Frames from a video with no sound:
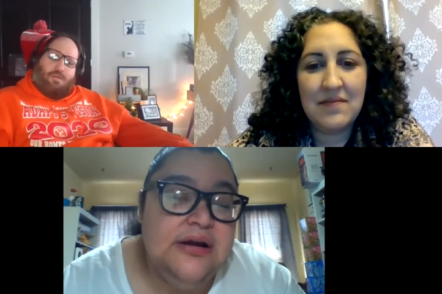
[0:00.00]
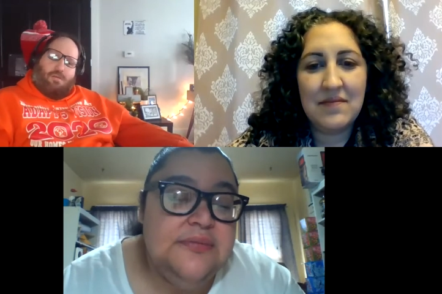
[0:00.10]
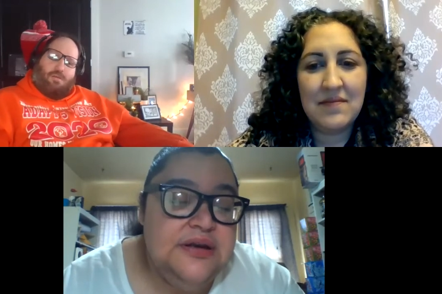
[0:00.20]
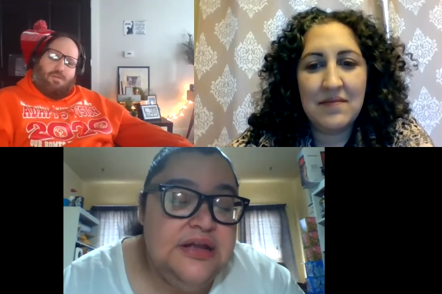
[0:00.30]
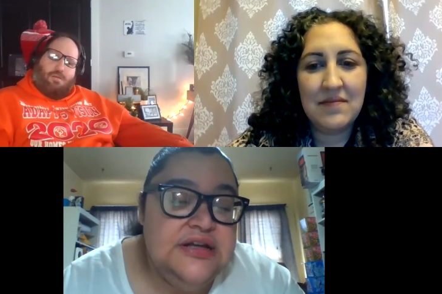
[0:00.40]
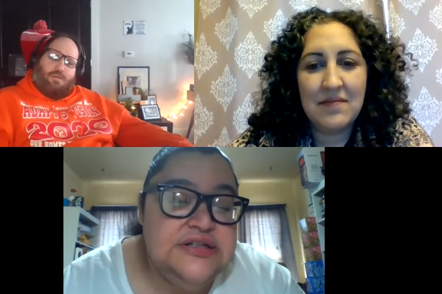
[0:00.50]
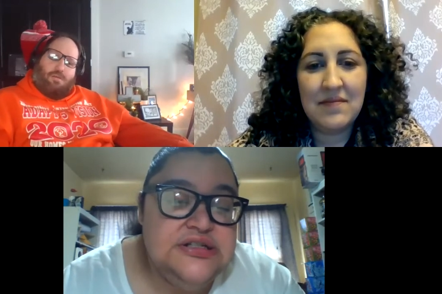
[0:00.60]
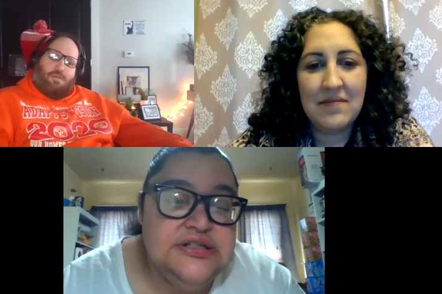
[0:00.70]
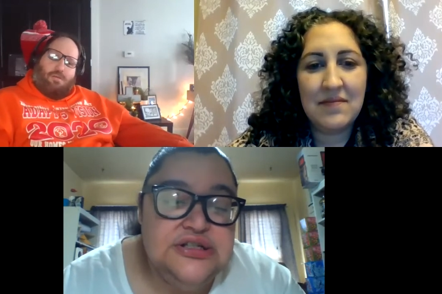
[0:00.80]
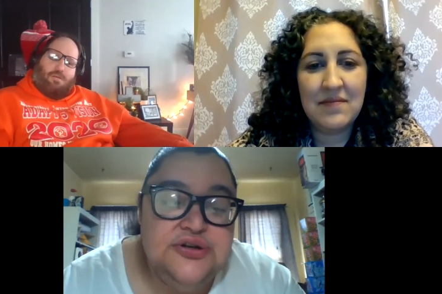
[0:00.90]

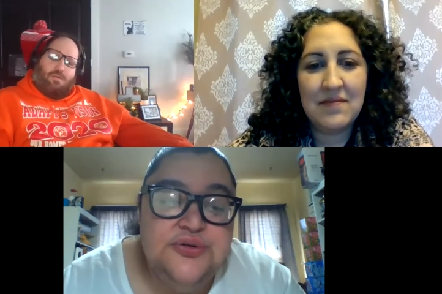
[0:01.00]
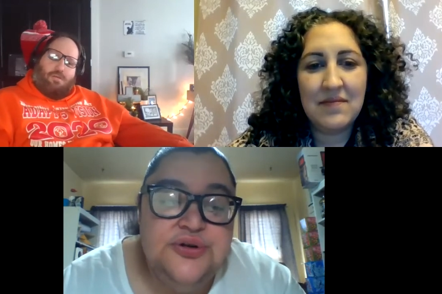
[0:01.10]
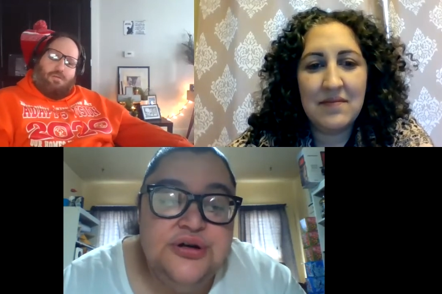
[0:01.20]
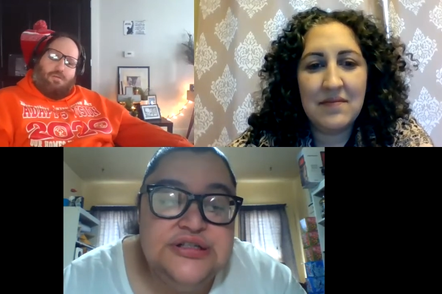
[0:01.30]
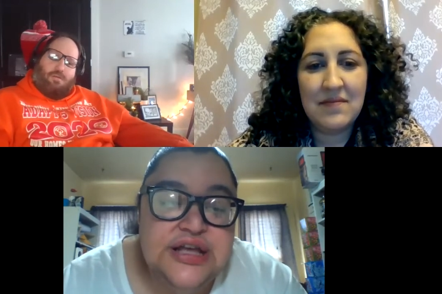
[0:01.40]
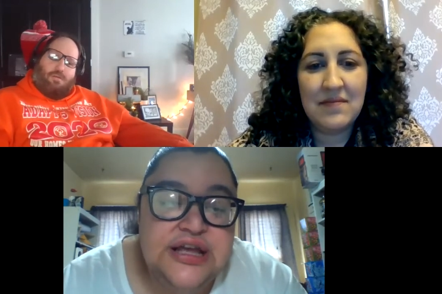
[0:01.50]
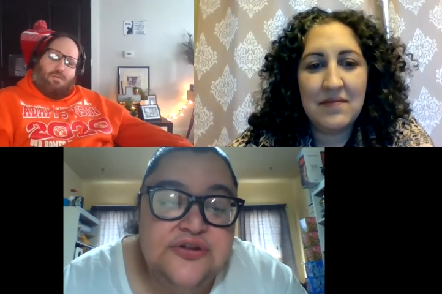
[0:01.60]
Speaker 1: recommendations to New York State